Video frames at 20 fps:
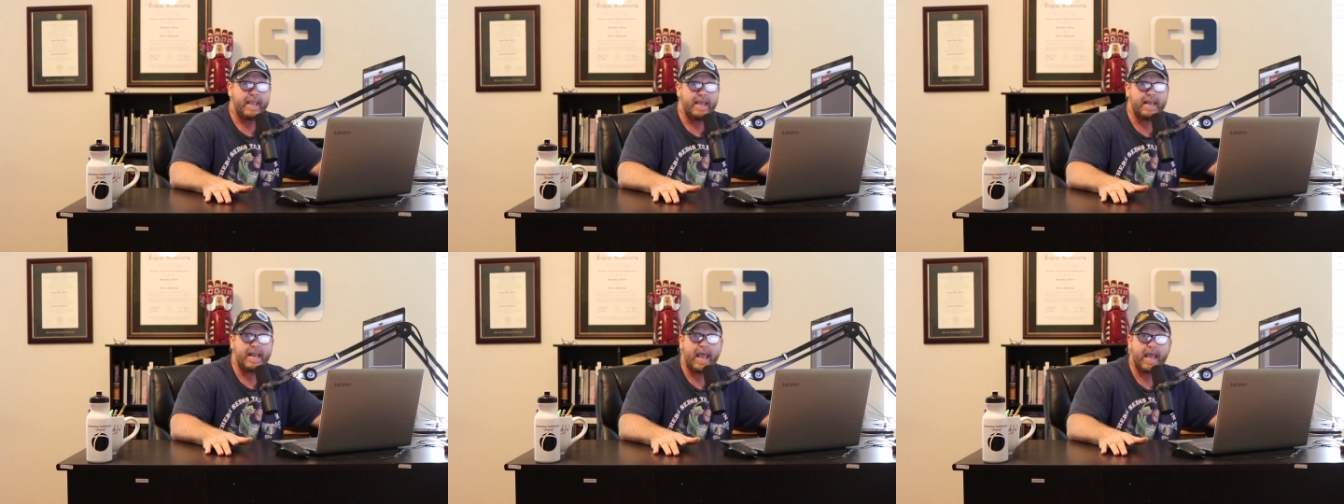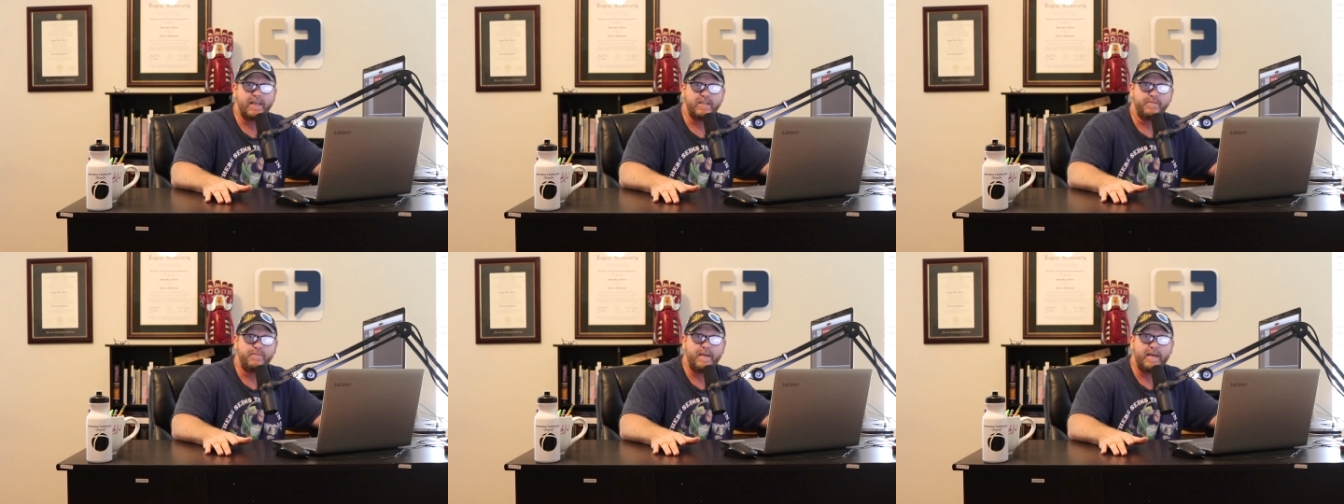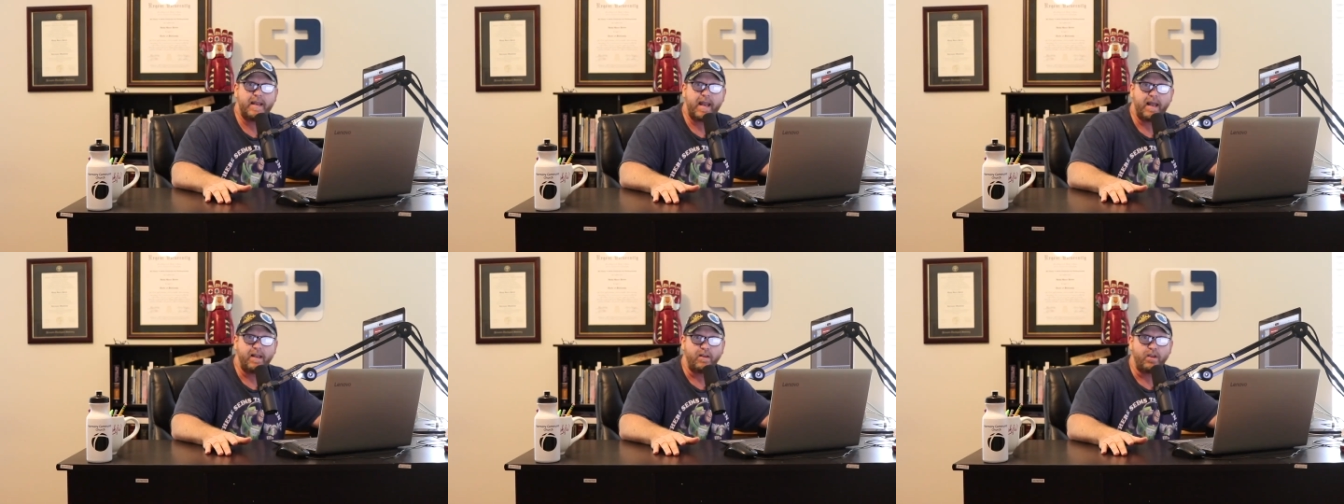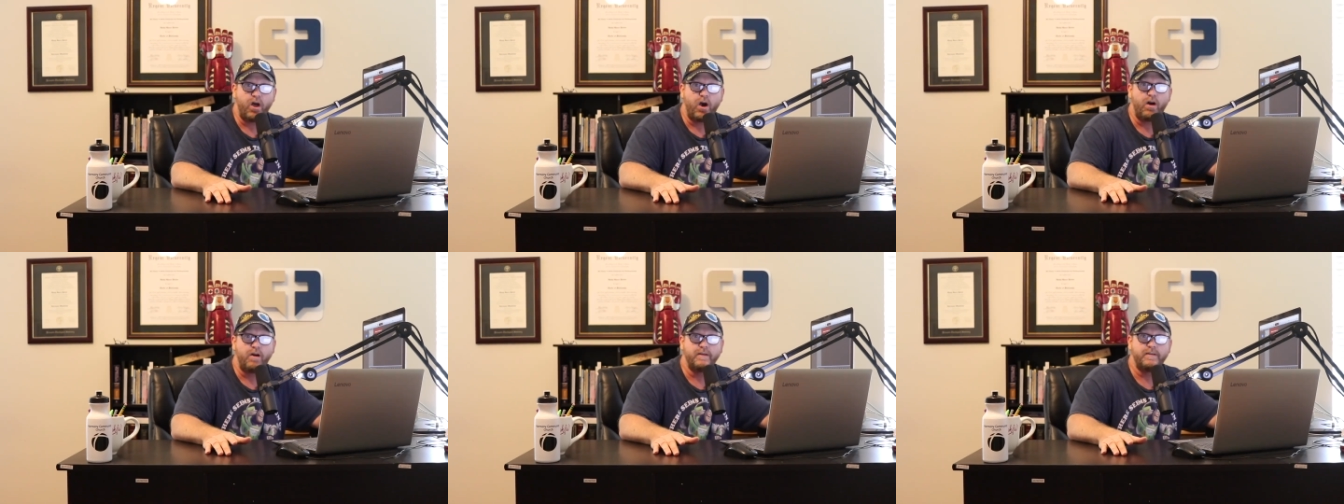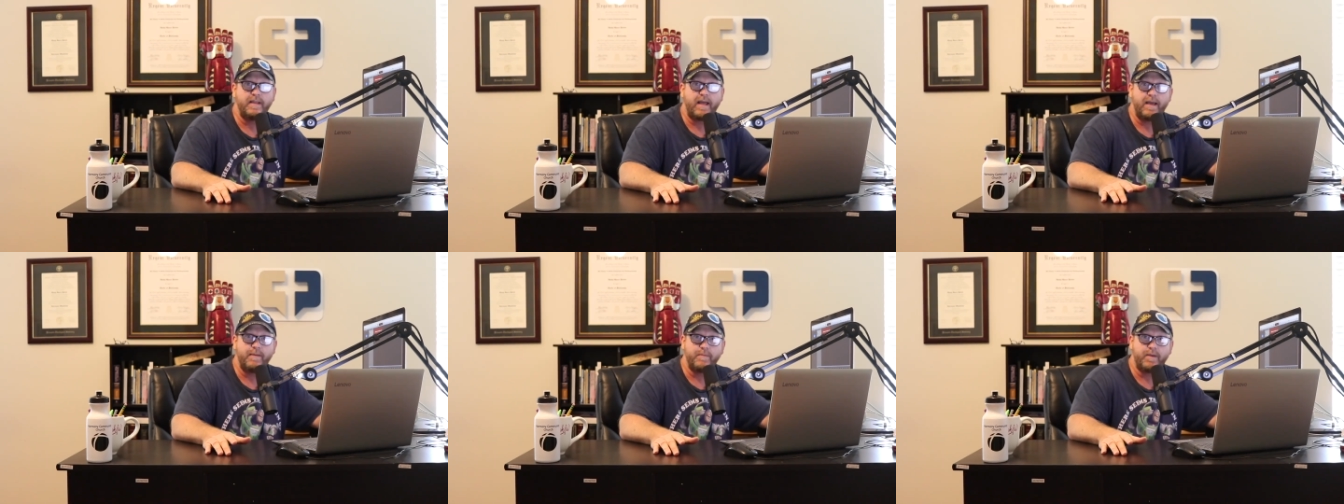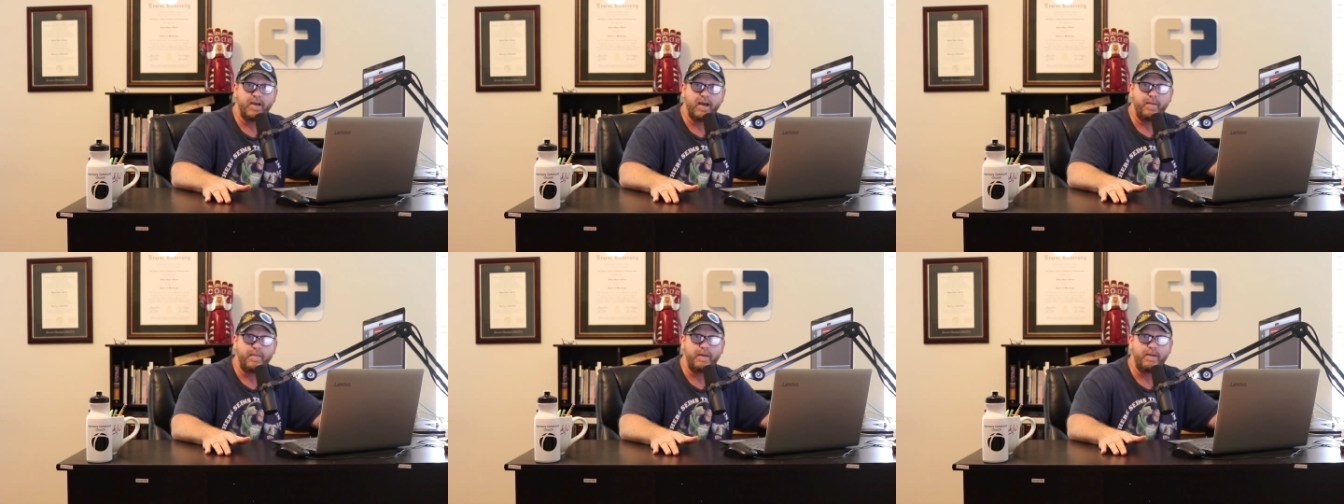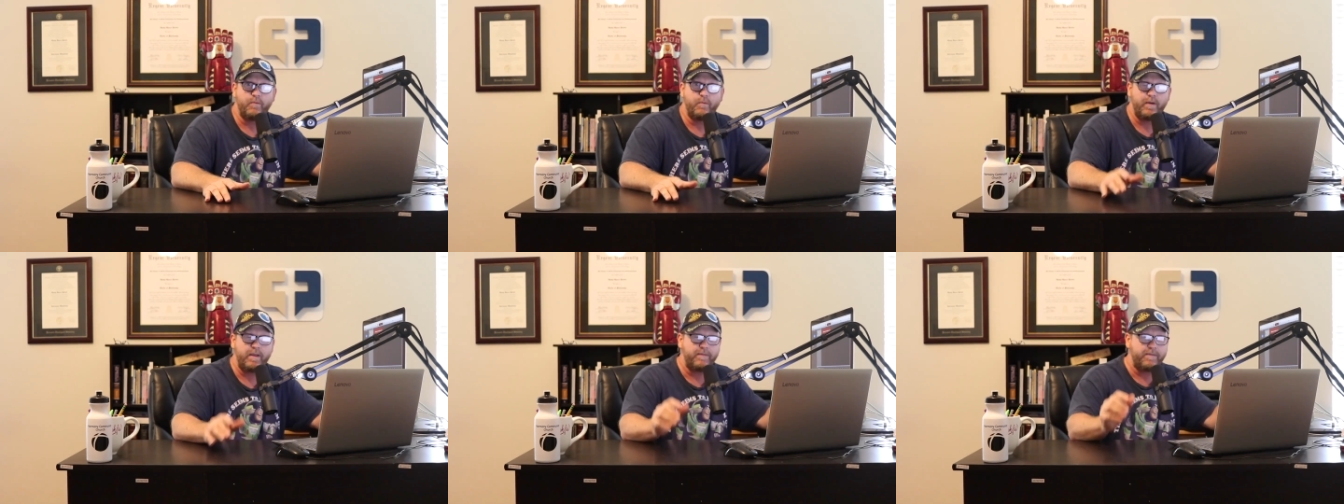It has been a long time coming.